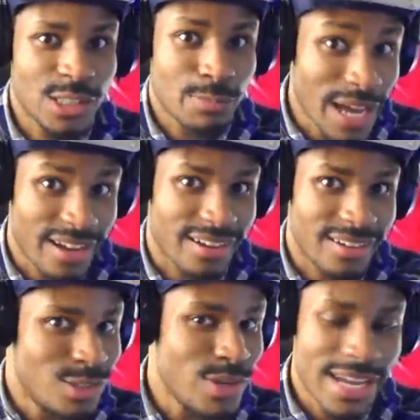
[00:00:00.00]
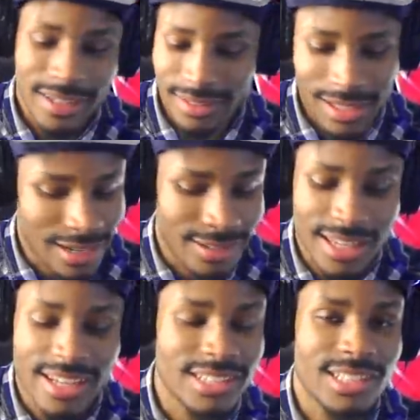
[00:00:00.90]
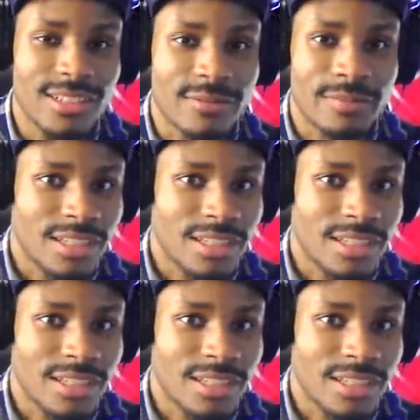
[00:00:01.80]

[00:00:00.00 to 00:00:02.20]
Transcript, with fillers: this banner. You got a lot of thinking to do.